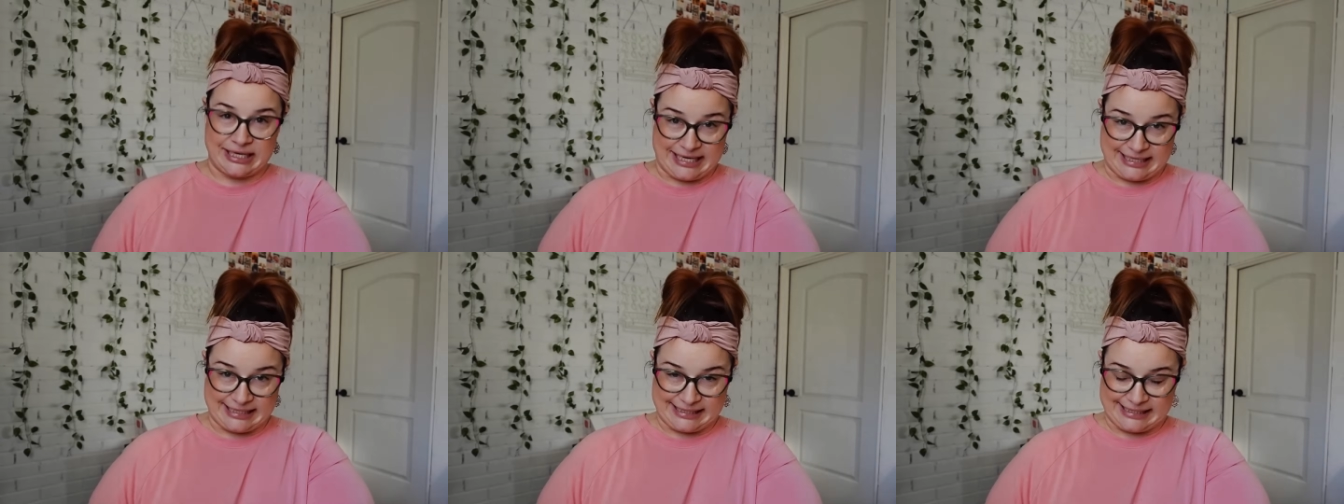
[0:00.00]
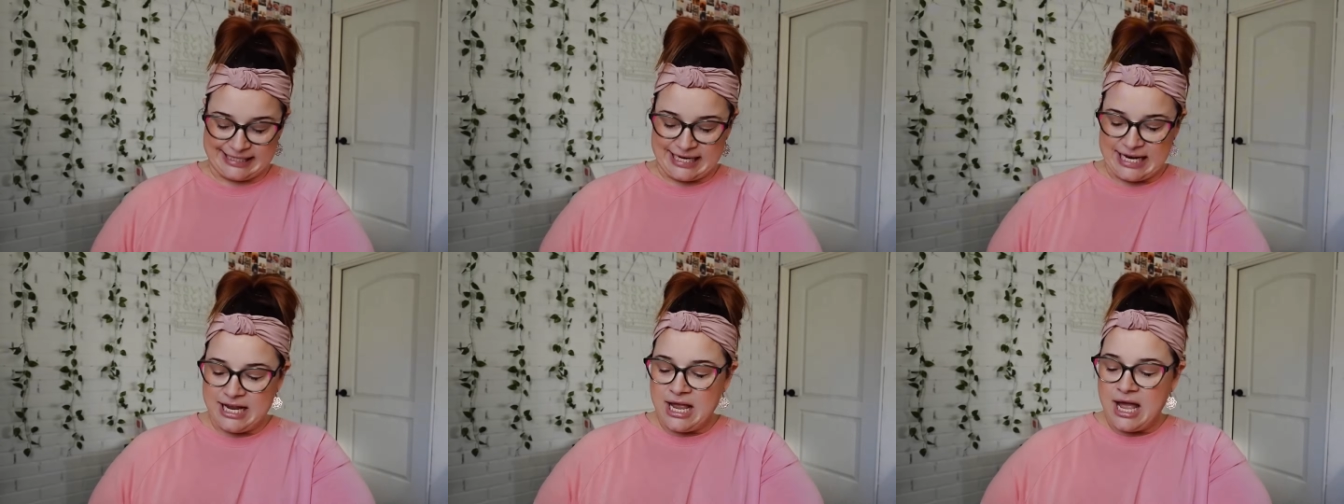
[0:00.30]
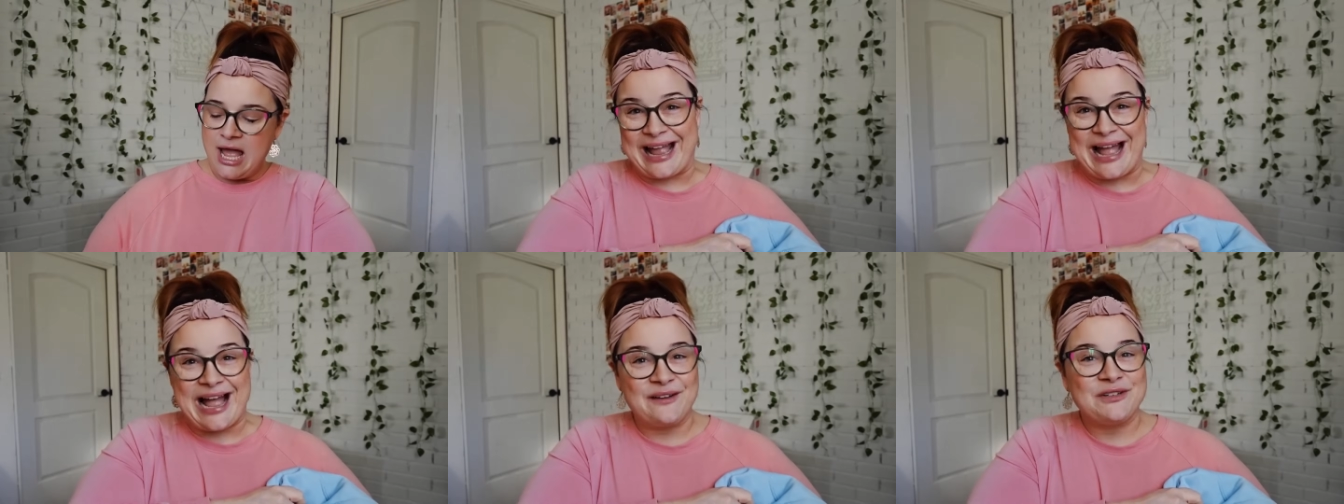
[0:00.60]
hoodies.
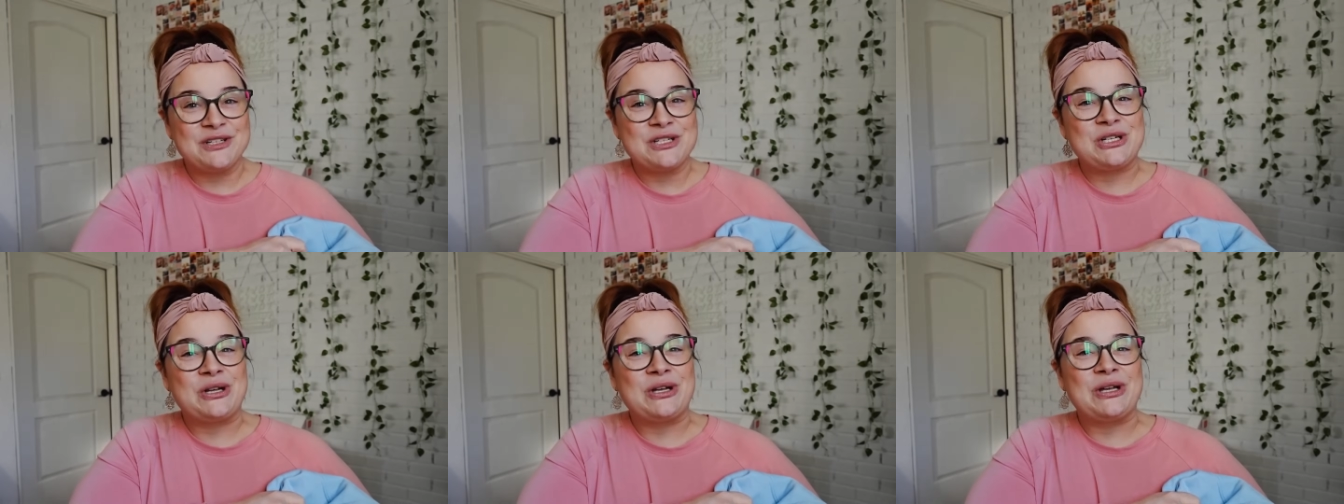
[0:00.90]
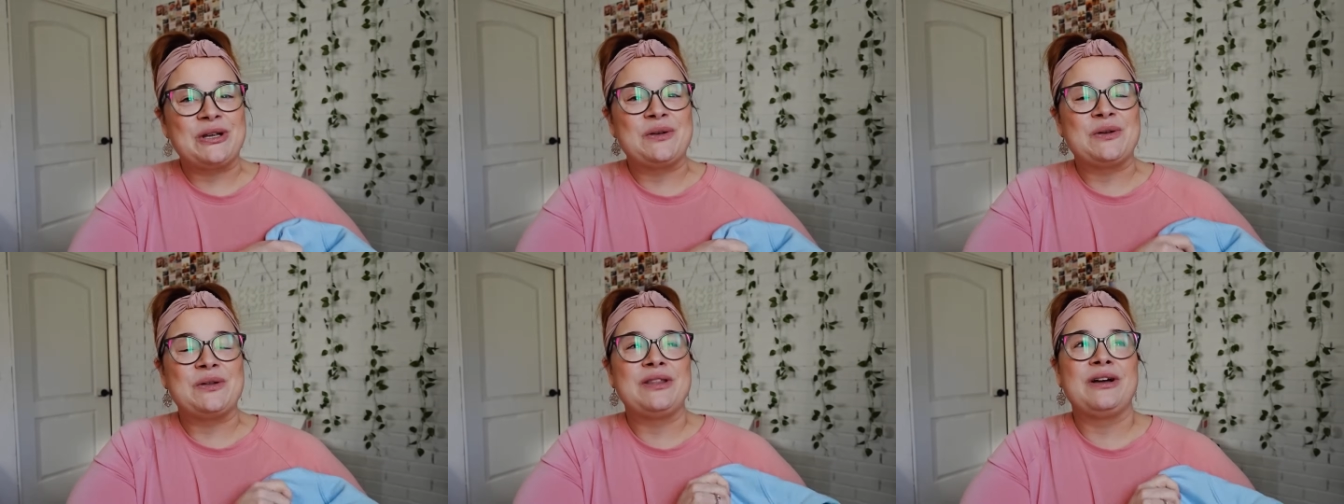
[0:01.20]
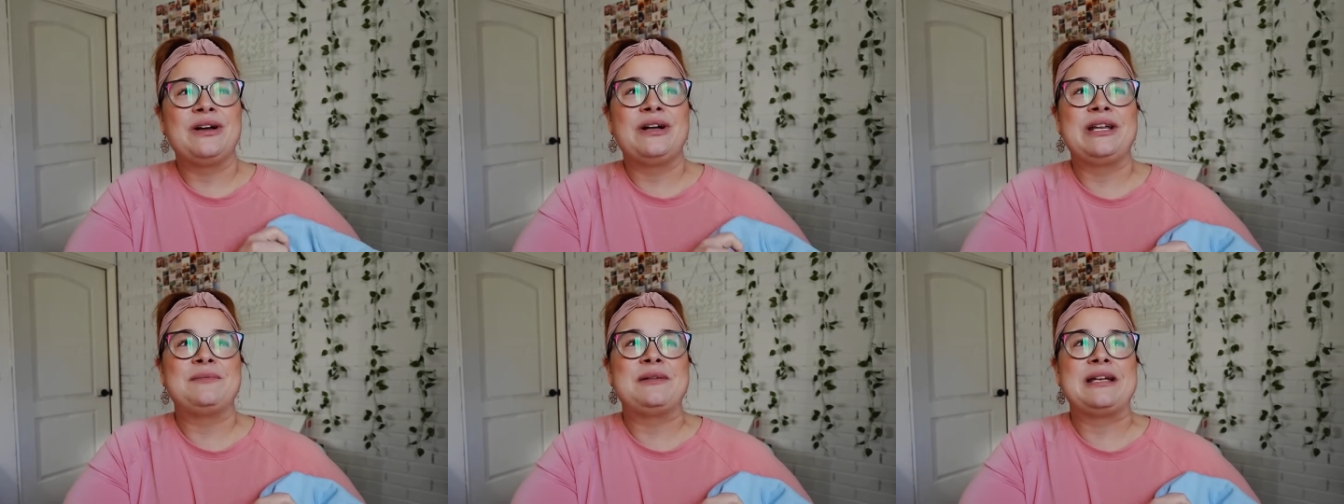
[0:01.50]
I have to show you
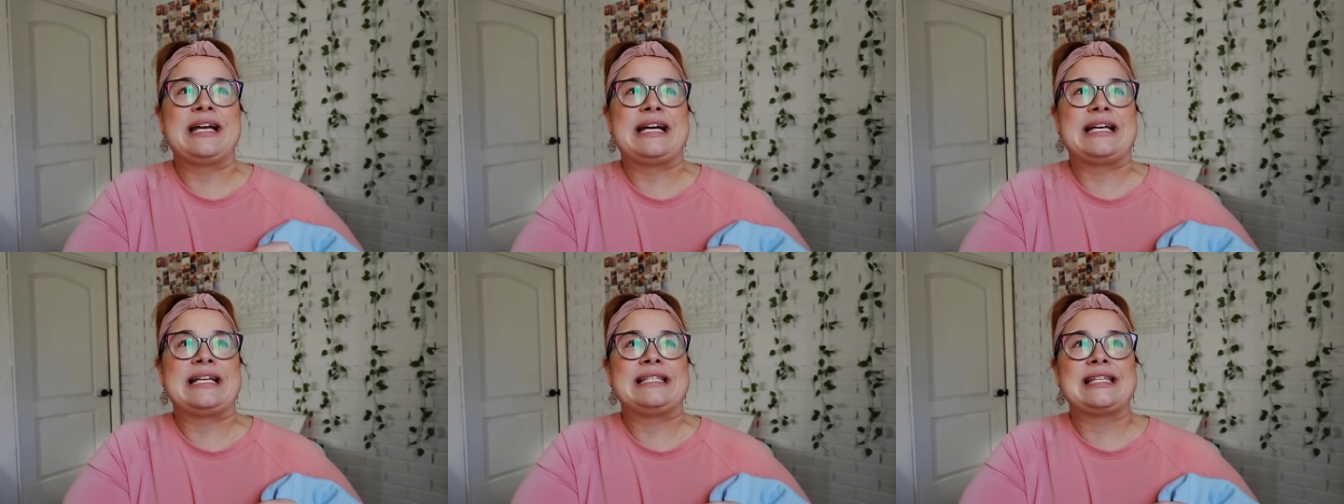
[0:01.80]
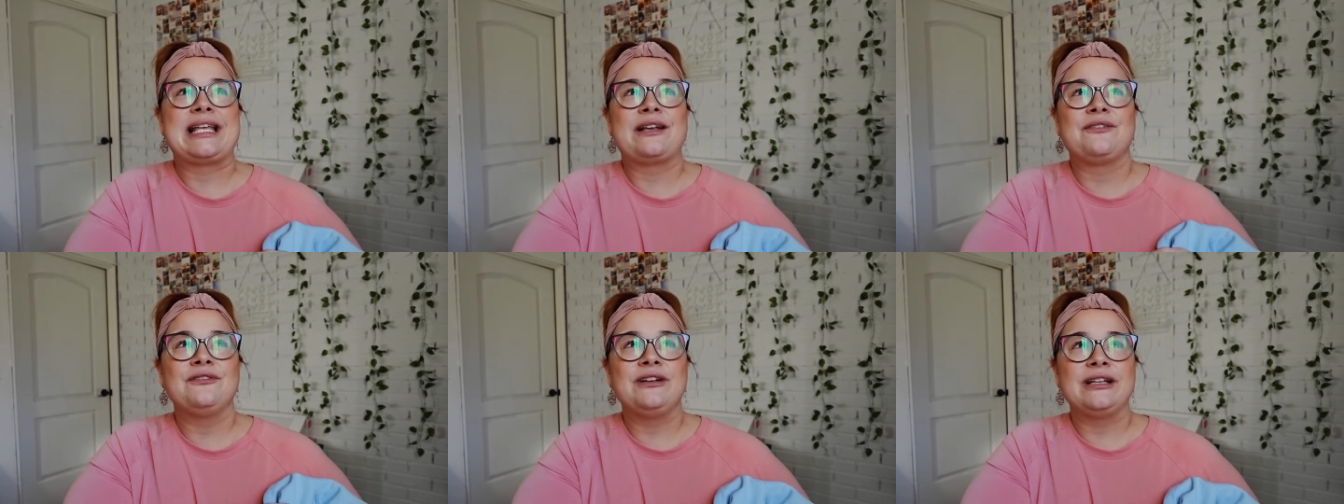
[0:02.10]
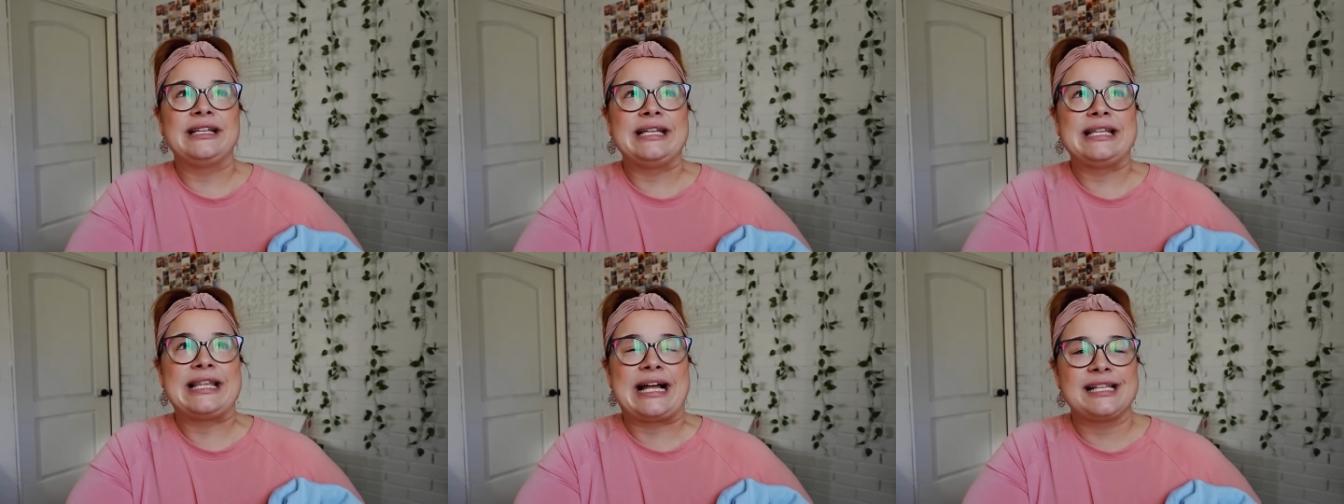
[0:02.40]
the hoodie because
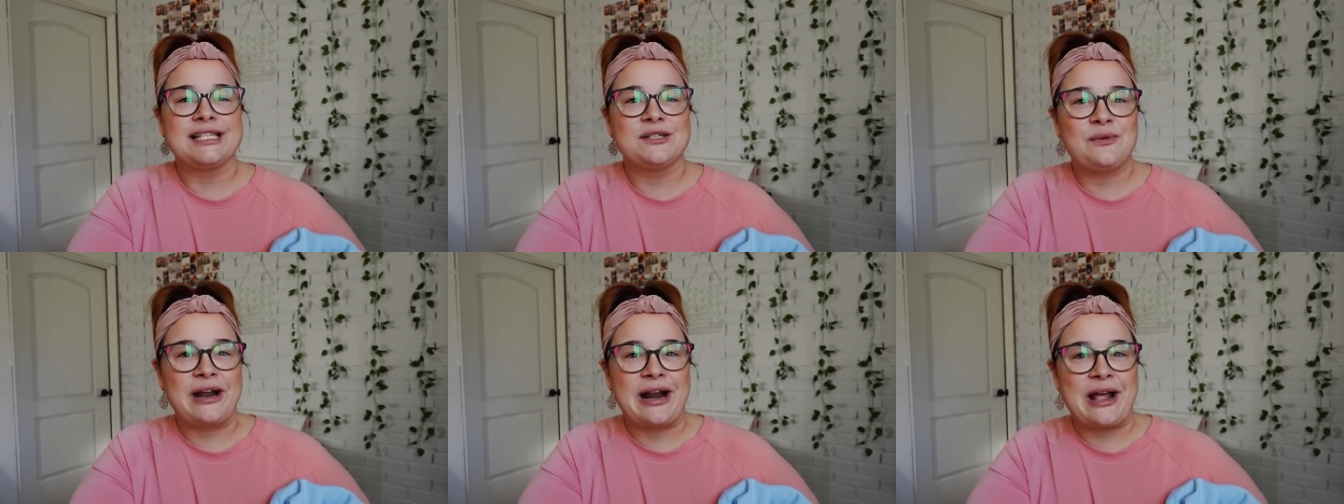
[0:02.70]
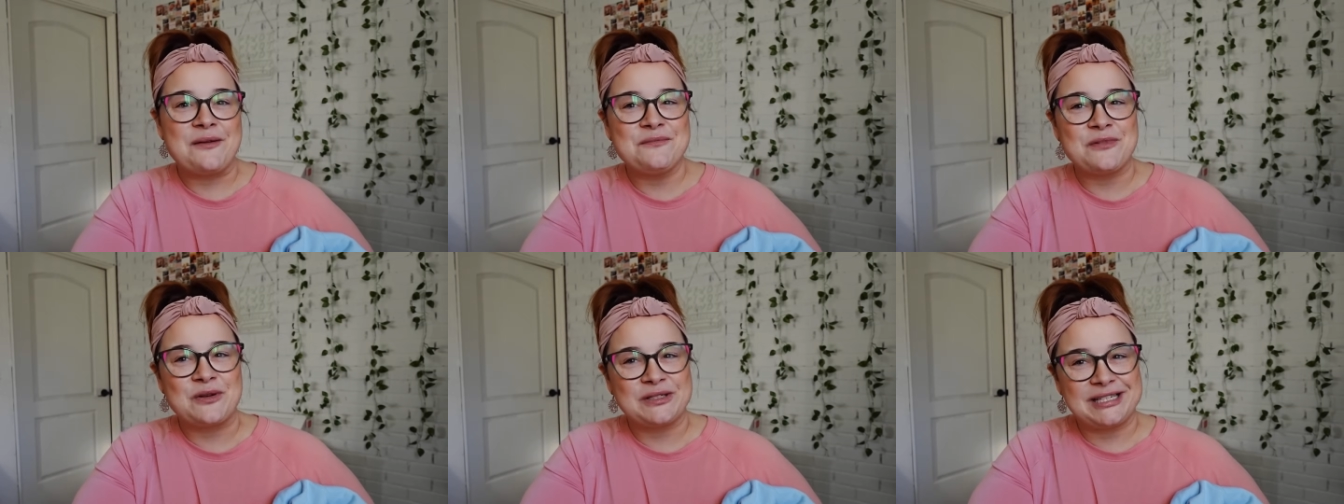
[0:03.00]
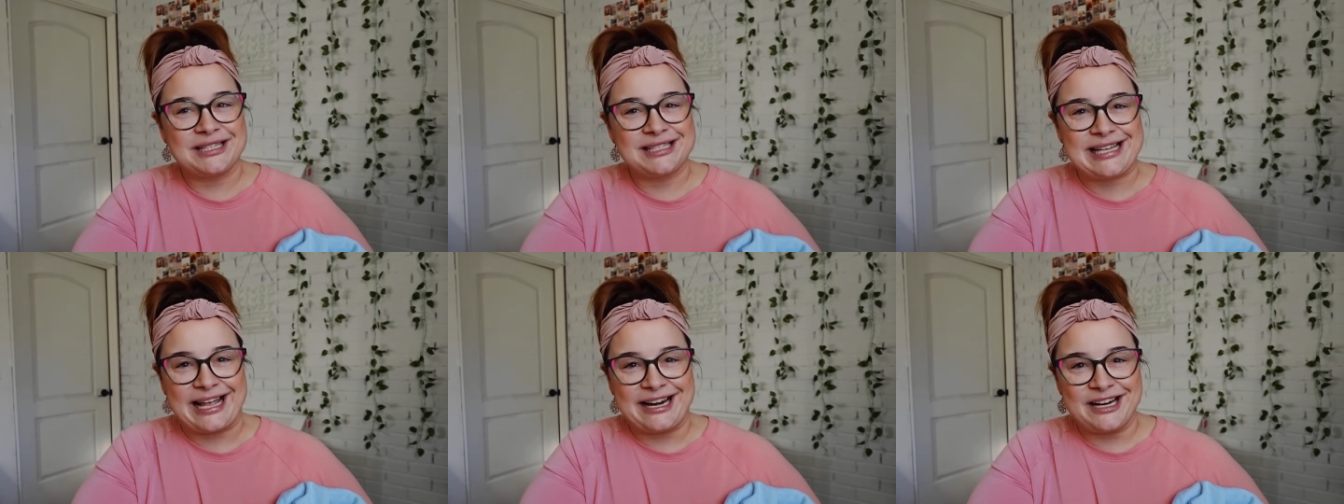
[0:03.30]
really that's what I'm
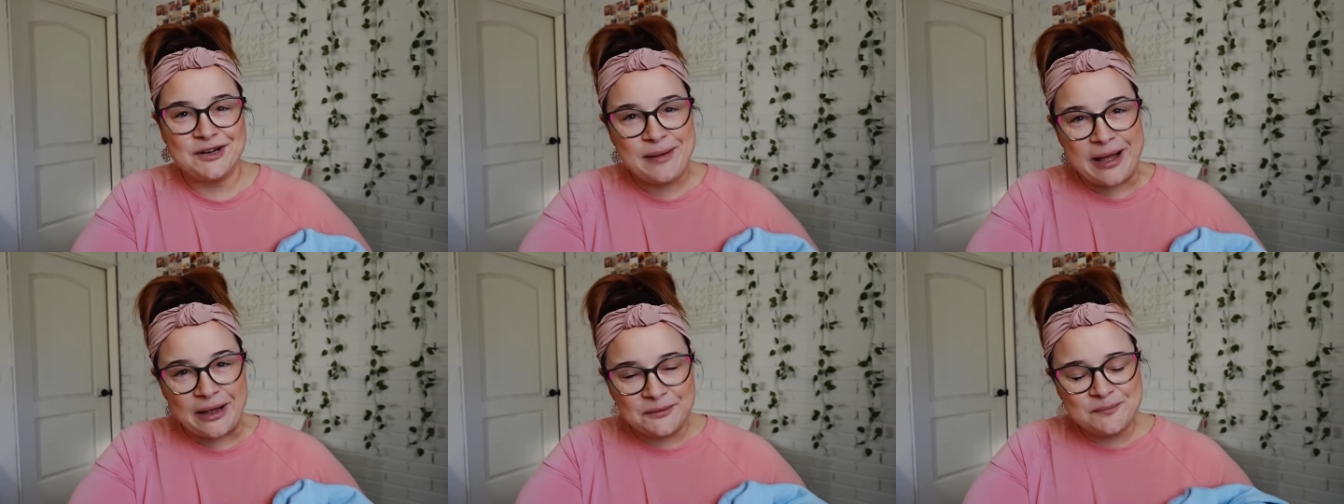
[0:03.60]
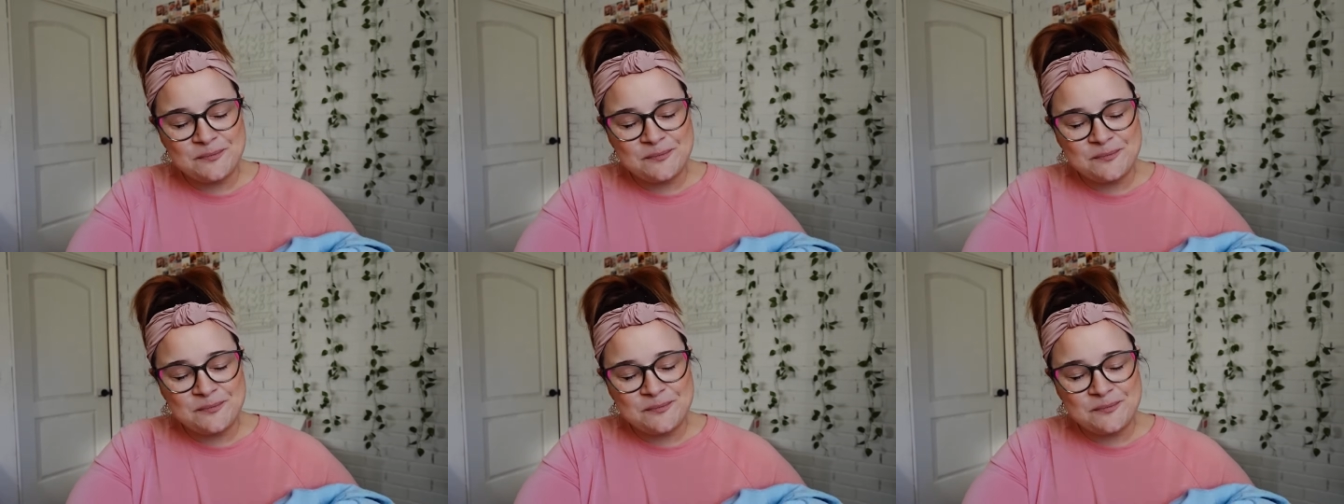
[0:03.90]
most excited